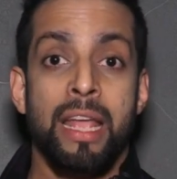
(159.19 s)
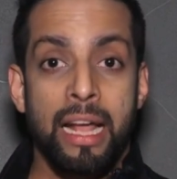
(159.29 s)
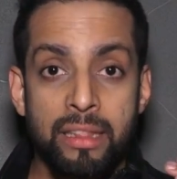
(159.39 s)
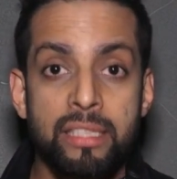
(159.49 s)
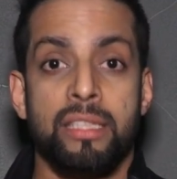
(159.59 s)

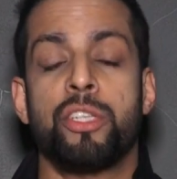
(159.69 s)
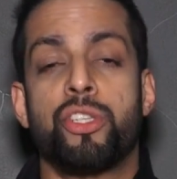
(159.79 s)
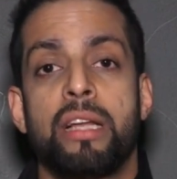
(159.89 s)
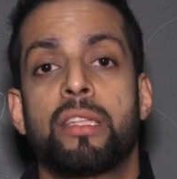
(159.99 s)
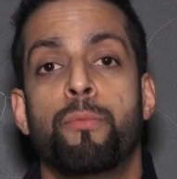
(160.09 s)
And this is the
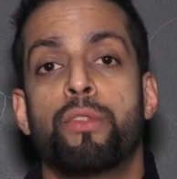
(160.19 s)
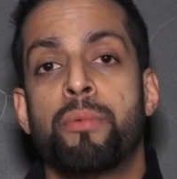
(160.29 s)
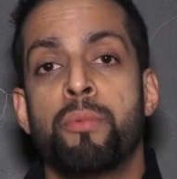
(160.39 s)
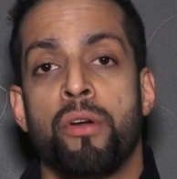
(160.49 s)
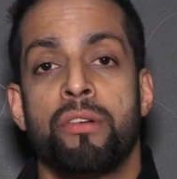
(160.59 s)
Shahid Kapoor that
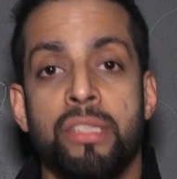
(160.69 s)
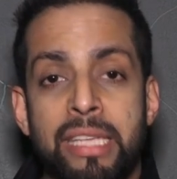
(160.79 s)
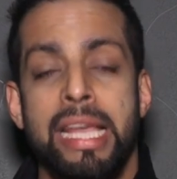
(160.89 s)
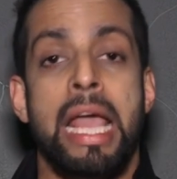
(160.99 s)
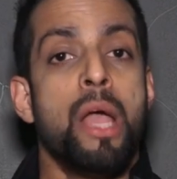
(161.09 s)
we wanted to
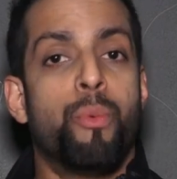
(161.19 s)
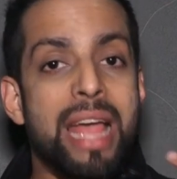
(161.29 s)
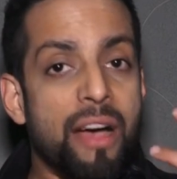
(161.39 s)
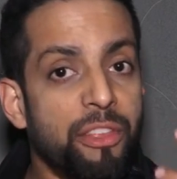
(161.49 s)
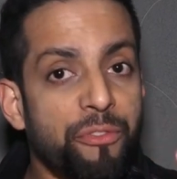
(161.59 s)
see. We
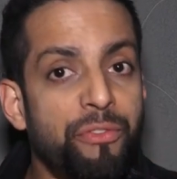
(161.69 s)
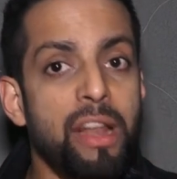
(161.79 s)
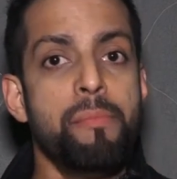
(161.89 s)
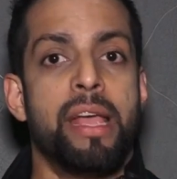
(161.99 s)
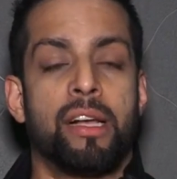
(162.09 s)
have the
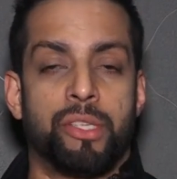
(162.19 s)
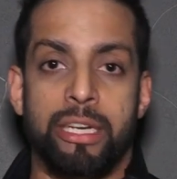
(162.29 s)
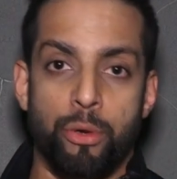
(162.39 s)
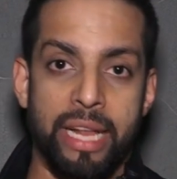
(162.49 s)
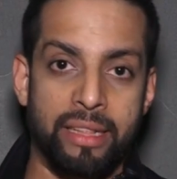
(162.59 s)
filmmakers ready
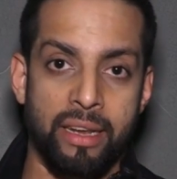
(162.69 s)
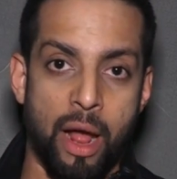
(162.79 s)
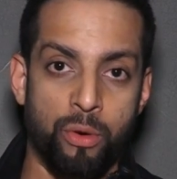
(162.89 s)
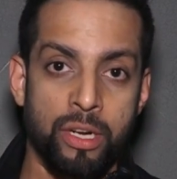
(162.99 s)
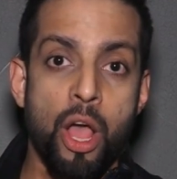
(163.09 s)
to take it
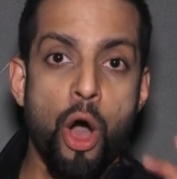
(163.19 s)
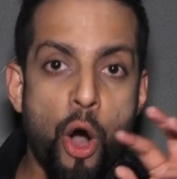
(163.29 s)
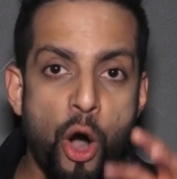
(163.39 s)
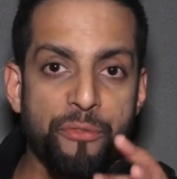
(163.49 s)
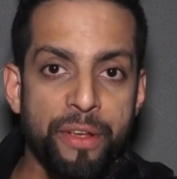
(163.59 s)
out
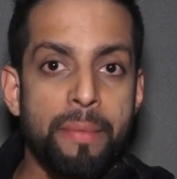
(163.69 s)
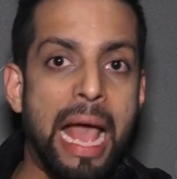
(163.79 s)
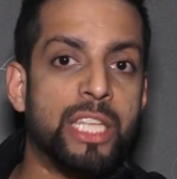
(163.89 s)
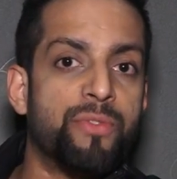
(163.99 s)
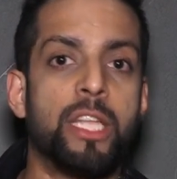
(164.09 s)
of him
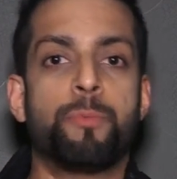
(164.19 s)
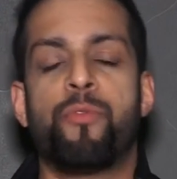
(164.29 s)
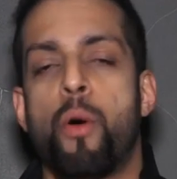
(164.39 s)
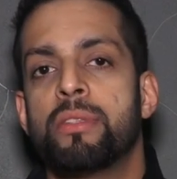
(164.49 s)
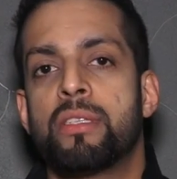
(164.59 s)
as far as
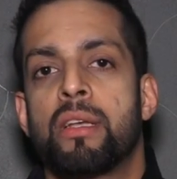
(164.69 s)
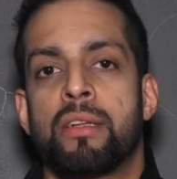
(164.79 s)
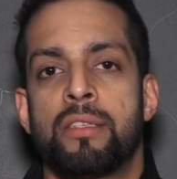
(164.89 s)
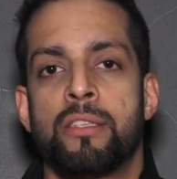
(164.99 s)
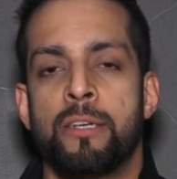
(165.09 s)
performances are
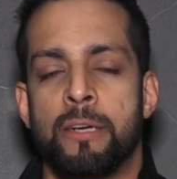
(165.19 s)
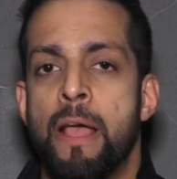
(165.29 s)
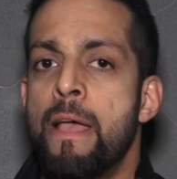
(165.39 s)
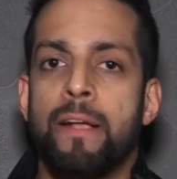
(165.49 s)
concerned.